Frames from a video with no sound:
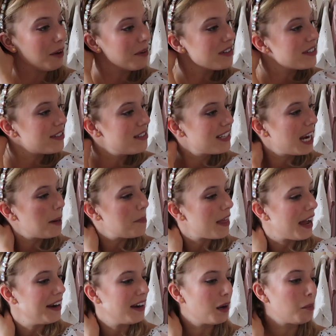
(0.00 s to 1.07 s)
I would just type
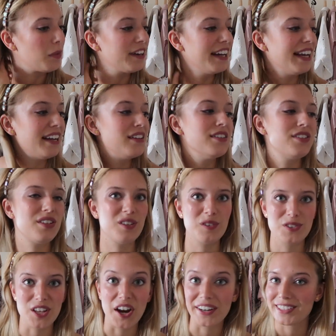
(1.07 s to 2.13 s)
that number in
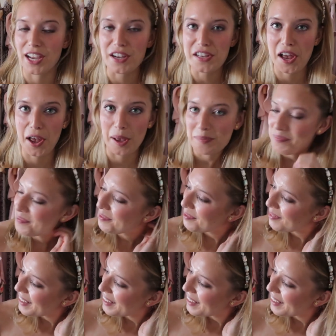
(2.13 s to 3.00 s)
to zara.com.